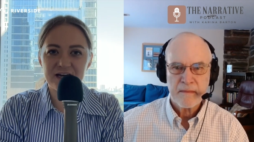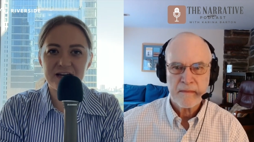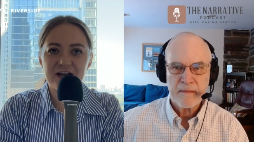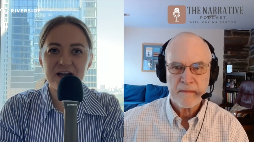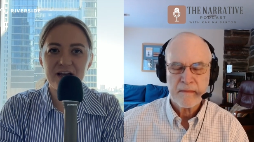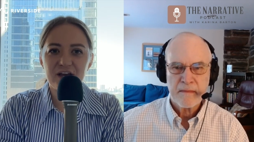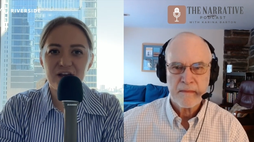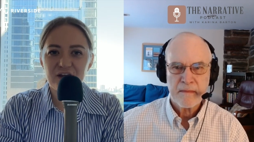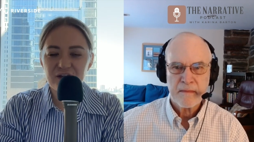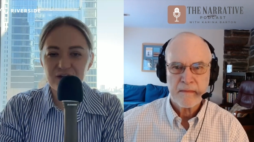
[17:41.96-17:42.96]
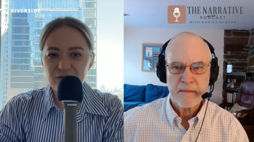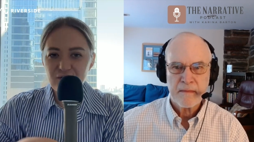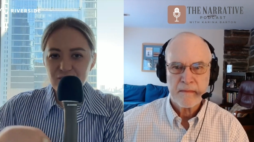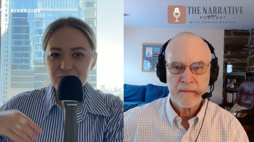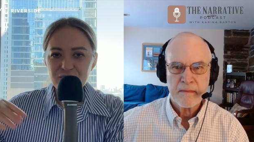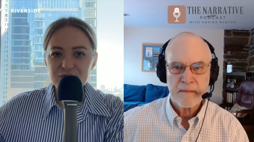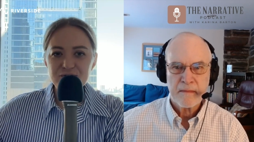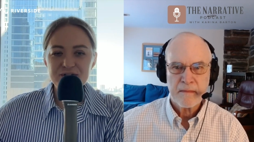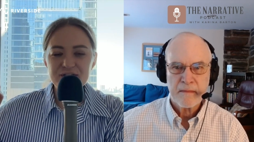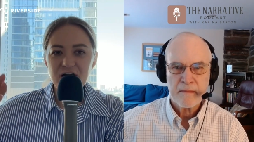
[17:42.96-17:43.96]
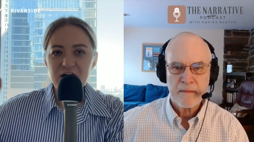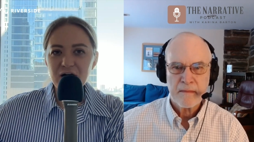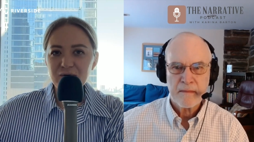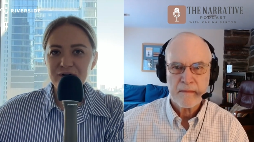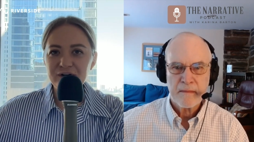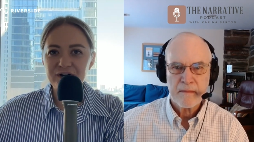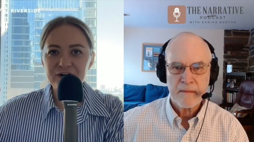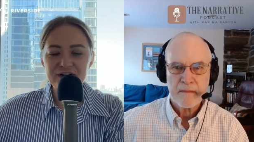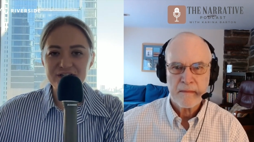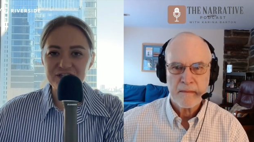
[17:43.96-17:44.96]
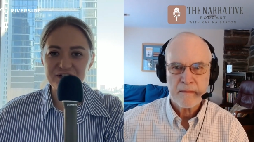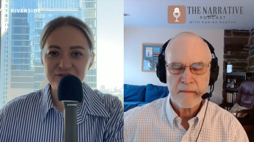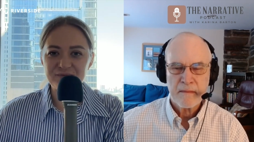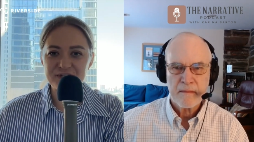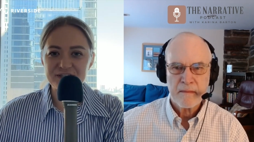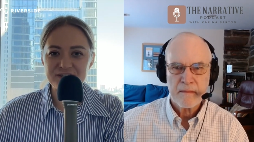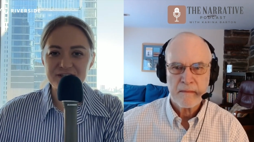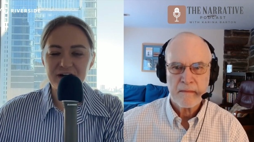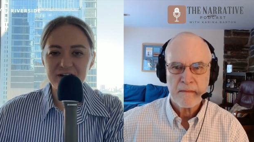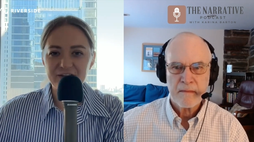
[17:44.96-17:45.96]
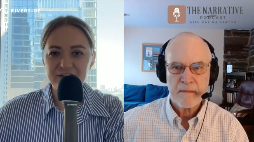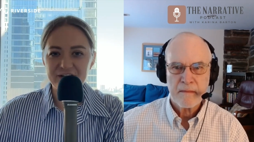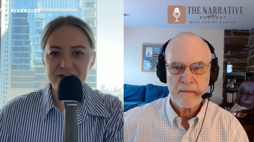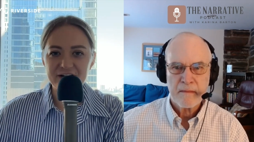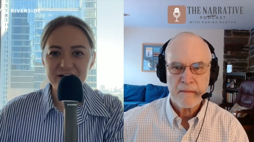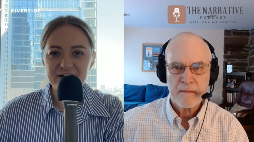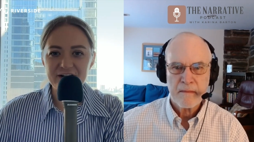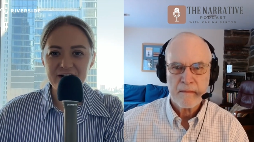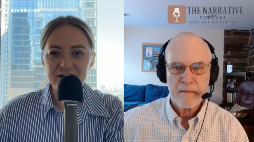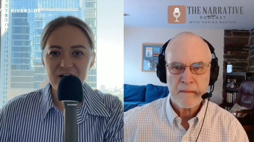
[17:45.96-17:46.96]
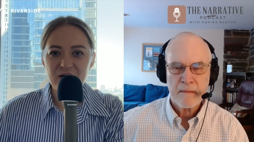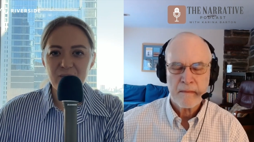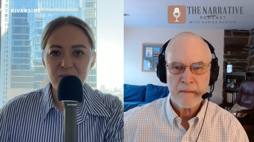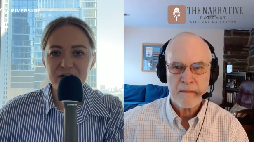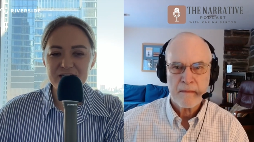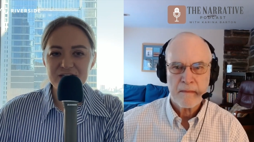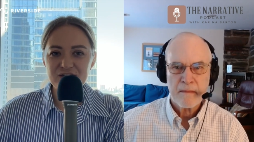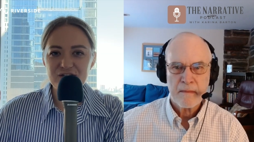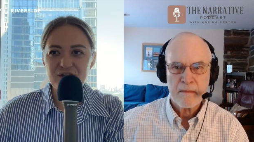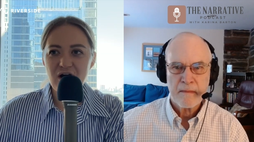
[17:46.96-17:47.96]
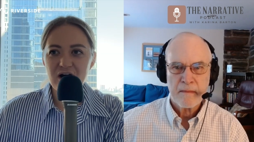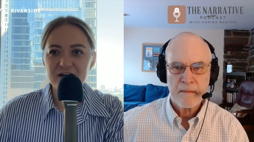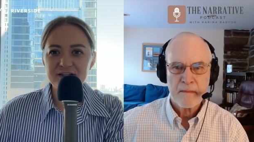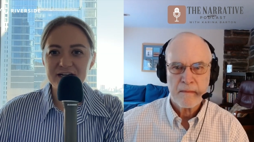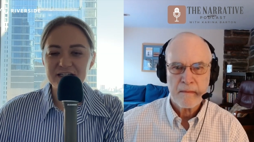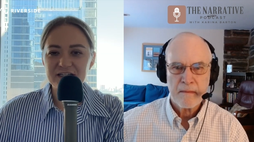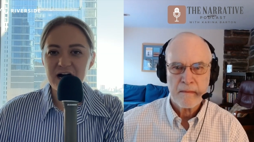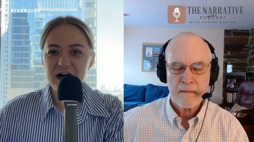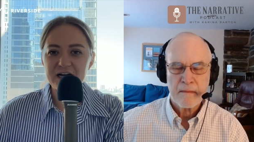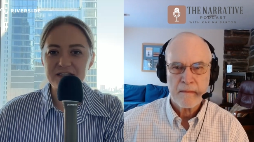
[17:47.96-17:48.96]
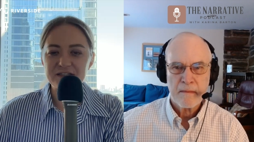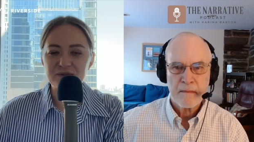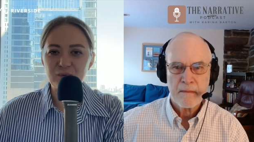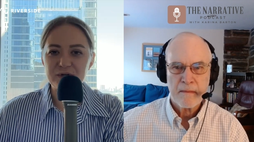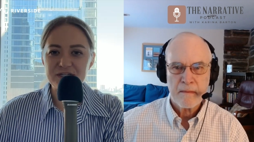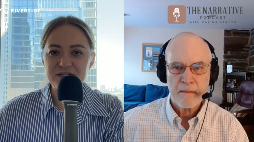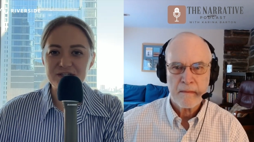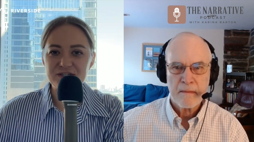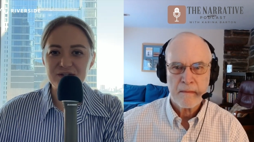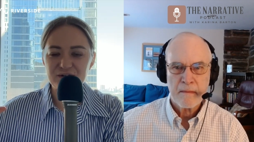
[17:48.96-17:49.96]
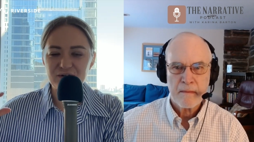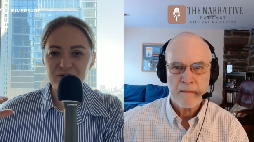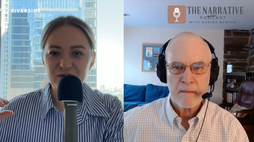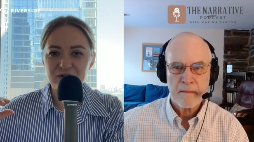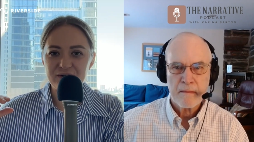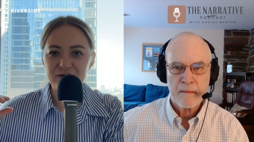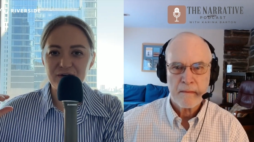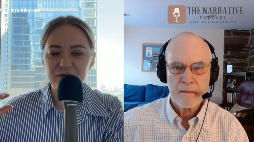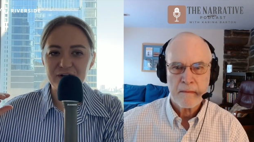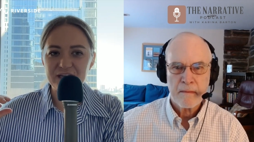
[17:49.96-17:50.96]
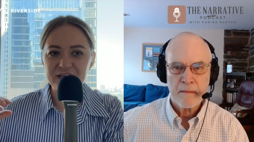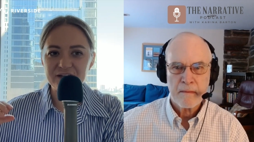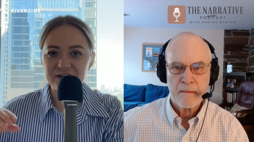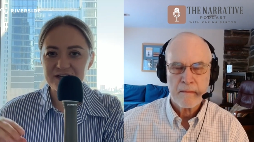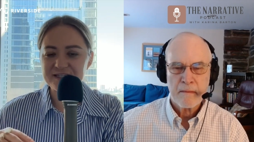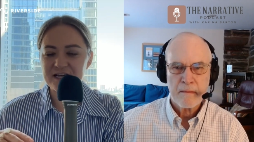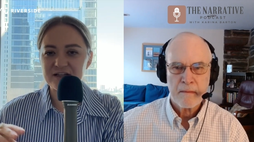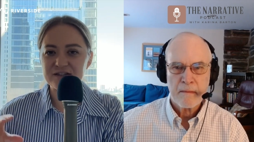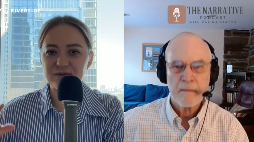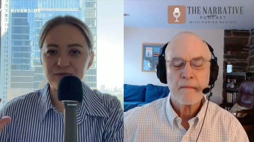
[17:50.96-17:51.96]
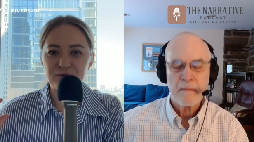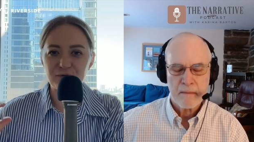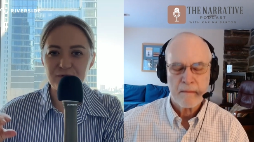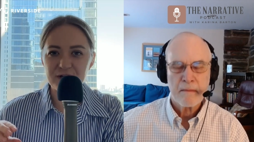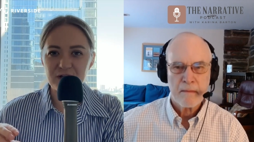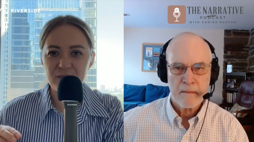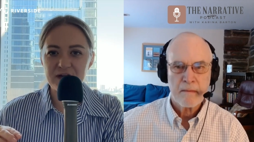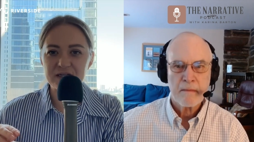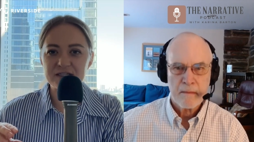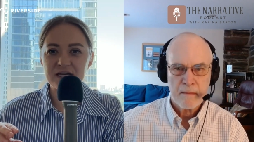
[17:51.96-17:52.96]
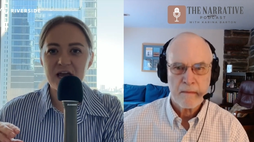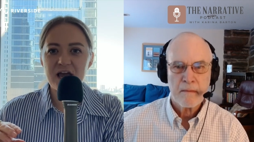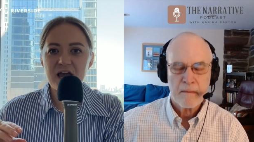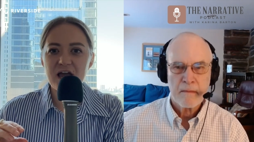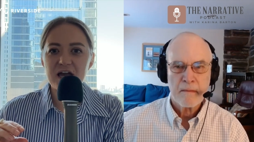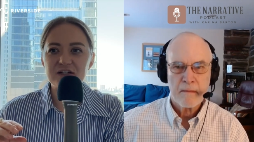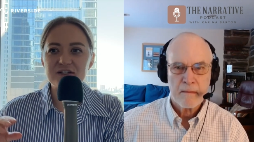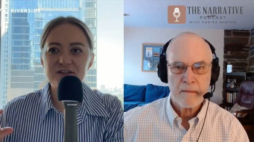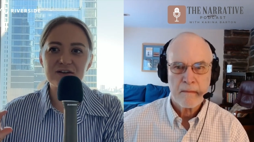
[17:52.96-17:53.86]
Speaker 1: that you know all those outer achievements are there but it's not aligned with you know your inner sense of fulfillment and it's